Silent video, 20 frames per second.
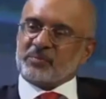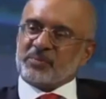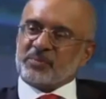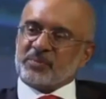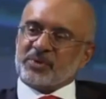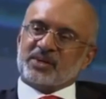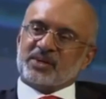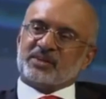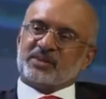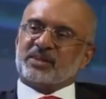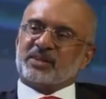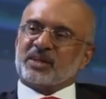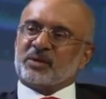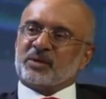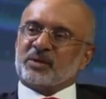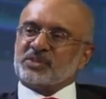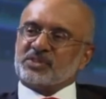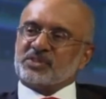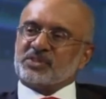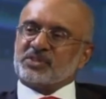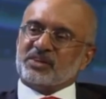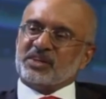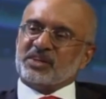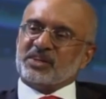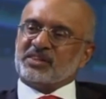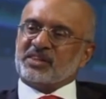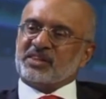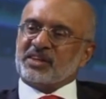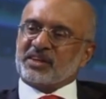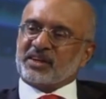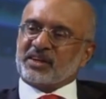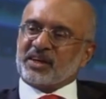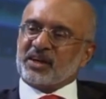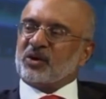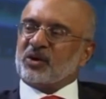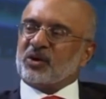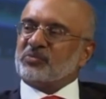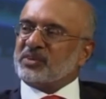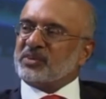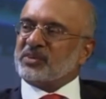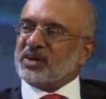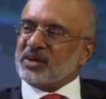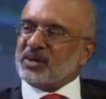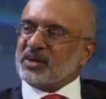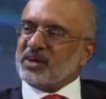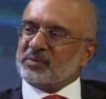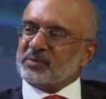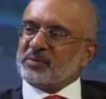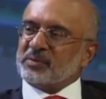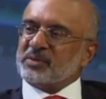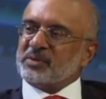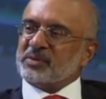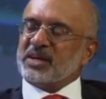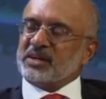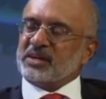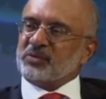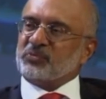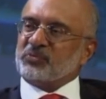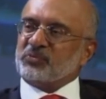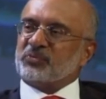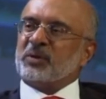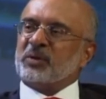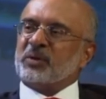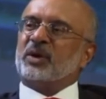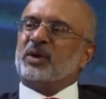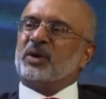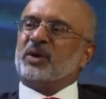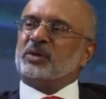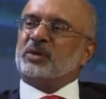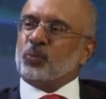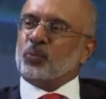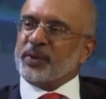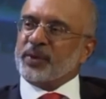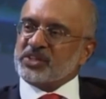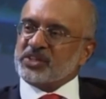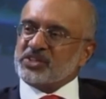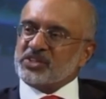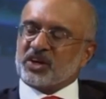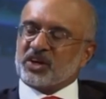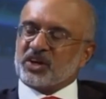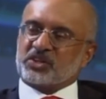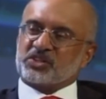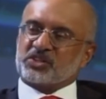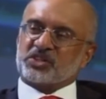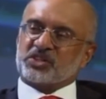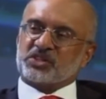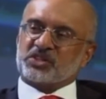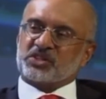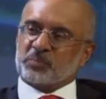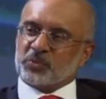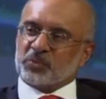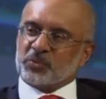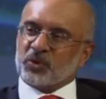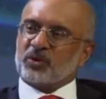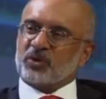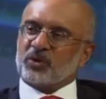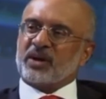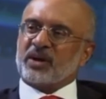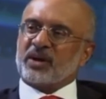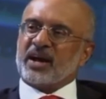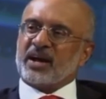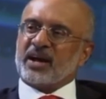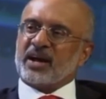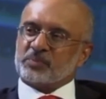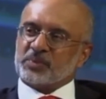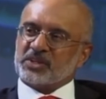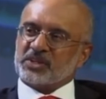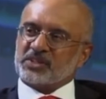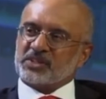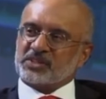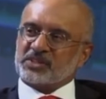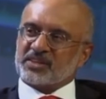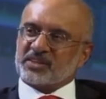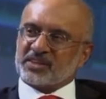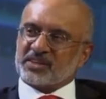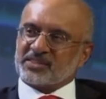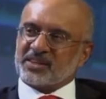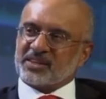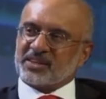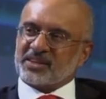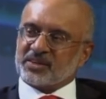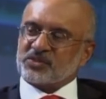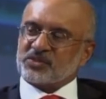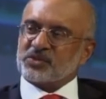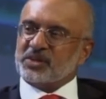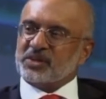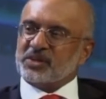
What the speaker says: time, there was a rethinking of the incentive framework, the wage structures of bureaucrats, ministers, etc.